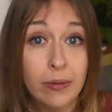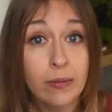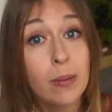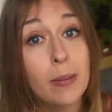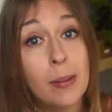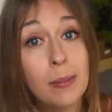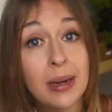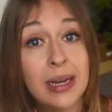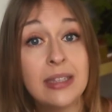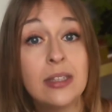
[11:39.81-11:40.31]

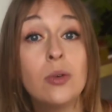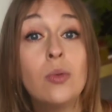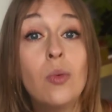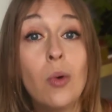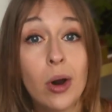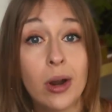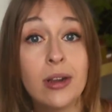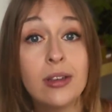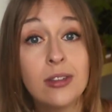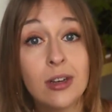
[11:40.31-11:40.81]
Remember, it's a
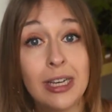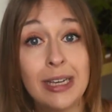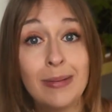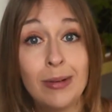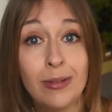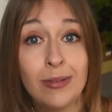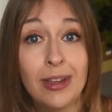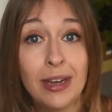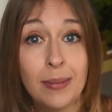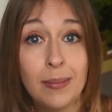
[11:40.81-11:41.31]

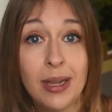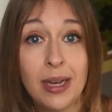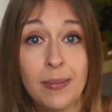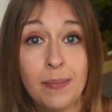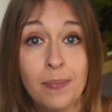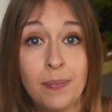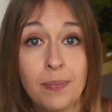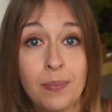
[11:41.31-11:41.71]
water-soluble vitamin.